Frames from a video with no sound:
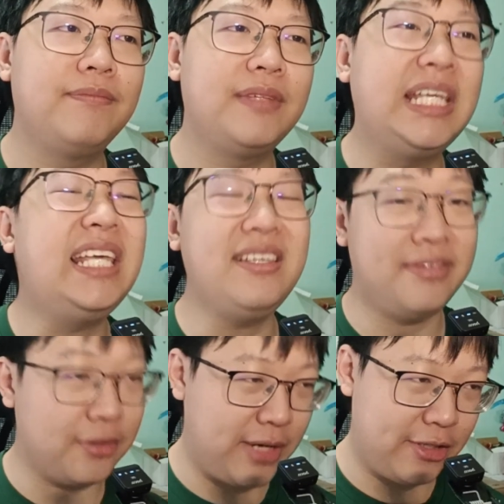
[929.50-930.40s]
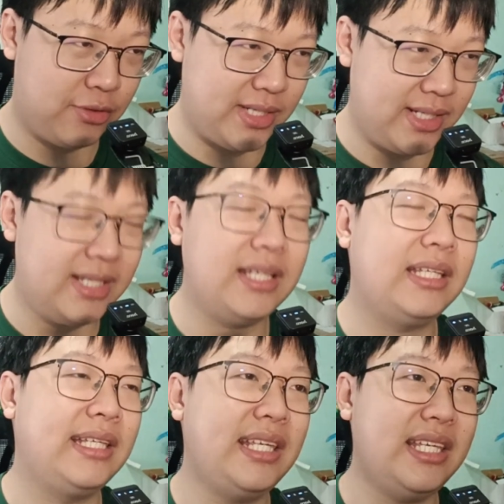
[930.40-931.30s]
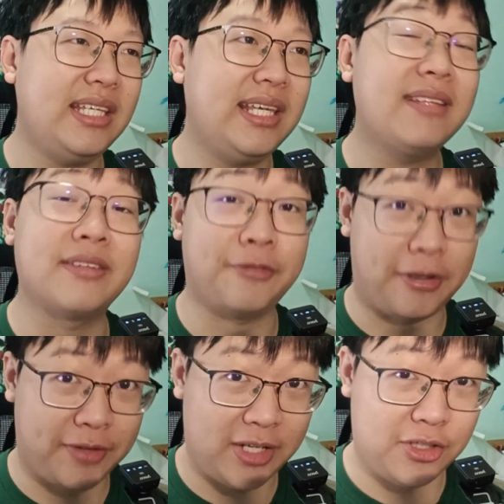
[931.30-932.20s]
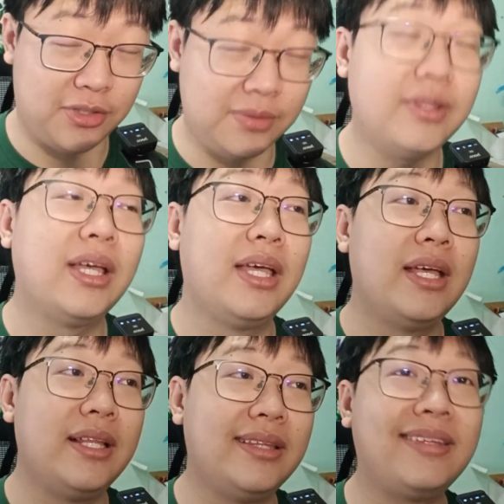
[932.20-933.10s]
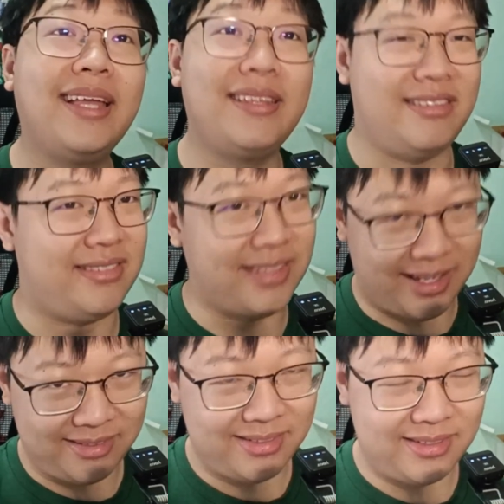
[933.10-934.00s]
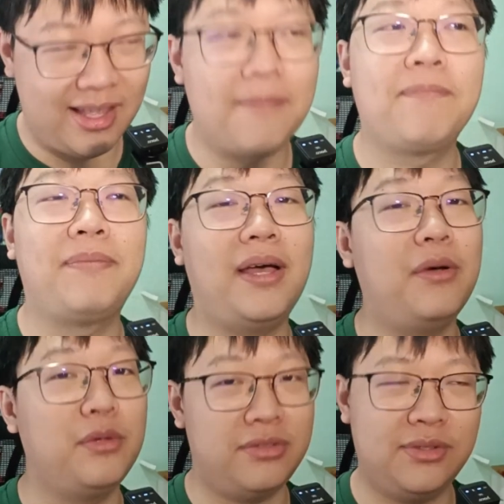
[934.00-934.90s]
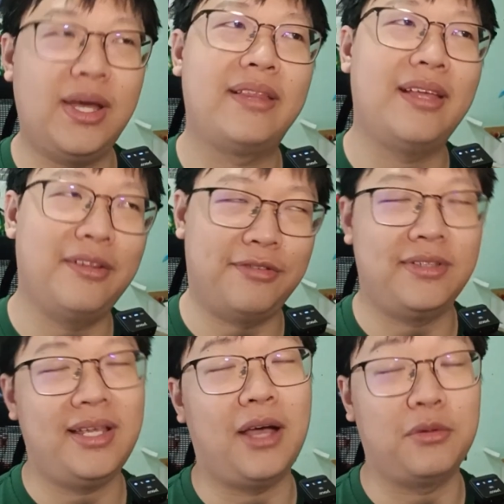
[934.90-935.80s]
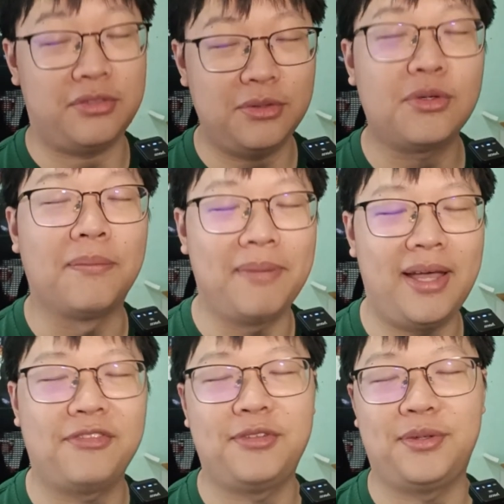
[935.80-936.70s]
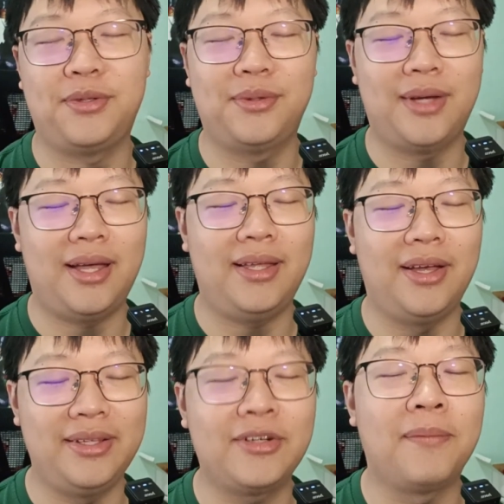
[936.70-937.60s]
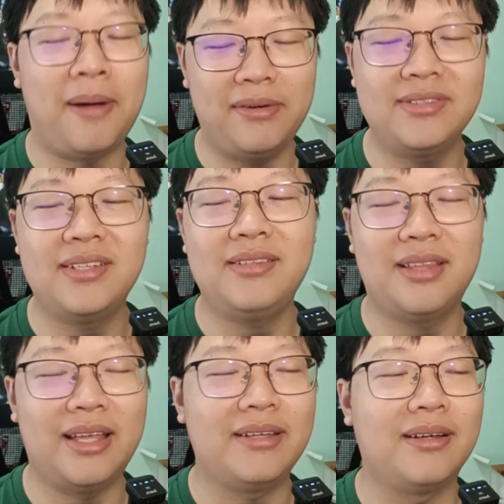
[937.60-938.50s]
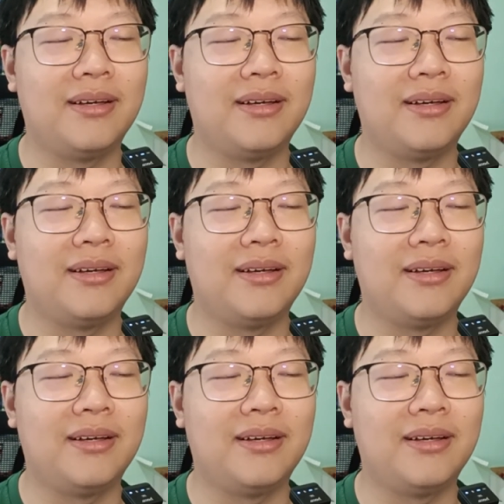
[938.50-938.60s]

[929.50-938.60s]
he is a Grade 3, he gets a 5k shield, that is nice, but I will still, at the end of the day, I will still have to in comparison, like